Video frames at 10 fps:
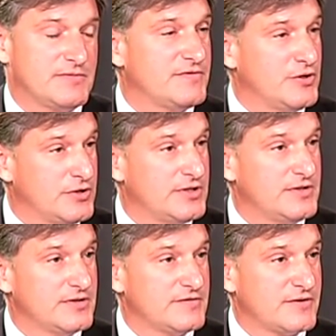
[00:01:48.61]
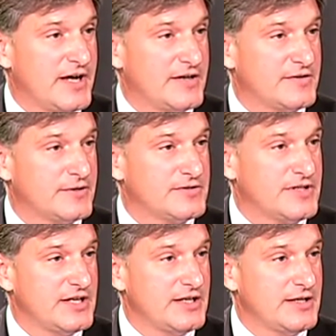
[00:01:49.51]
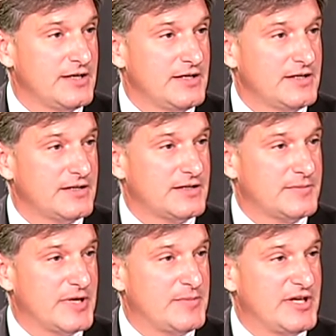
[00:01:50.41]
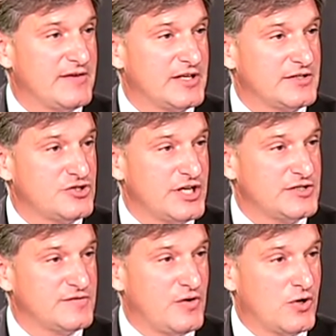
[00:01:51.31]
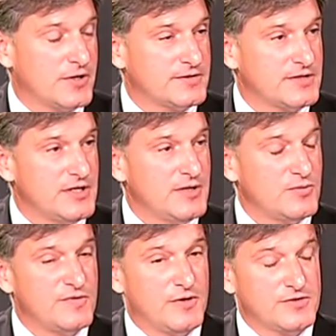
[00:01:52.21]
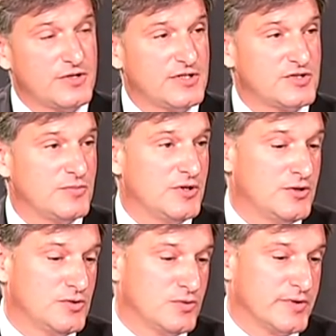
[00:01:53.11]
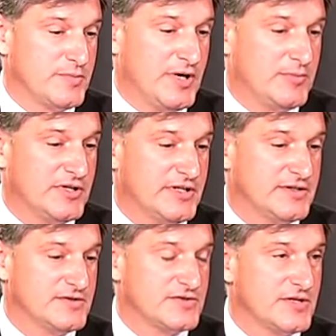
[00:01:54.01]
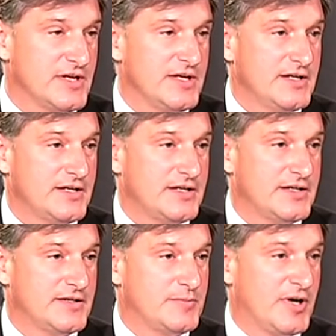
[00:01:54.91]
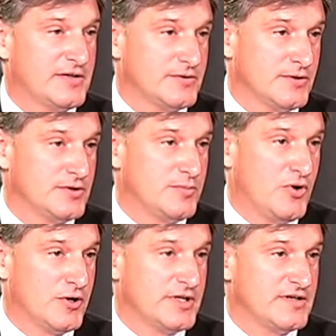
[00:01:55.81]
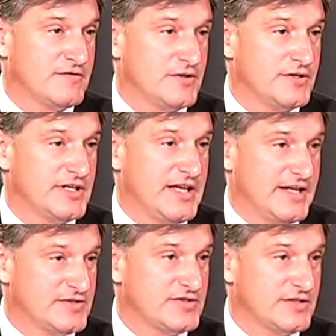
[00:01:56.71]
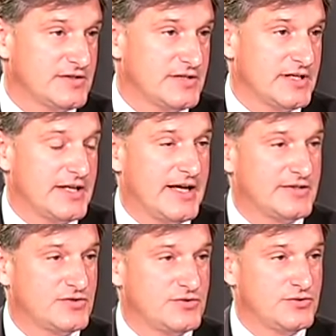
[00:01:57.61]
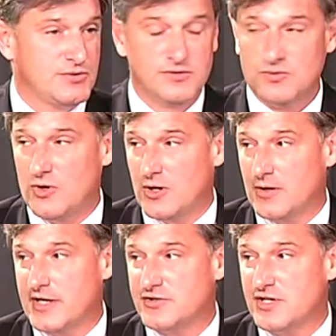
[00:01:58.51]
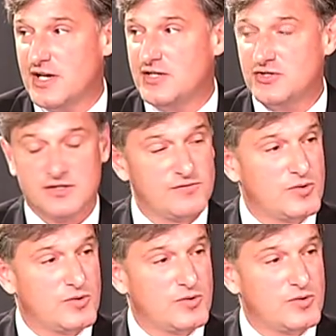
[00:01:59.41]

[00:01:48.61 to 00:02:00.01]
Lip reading: voted for Act 13, maybe having a change of heart. We've also got some local Republicans that bucked their own party and voted against it, and that's due to our education of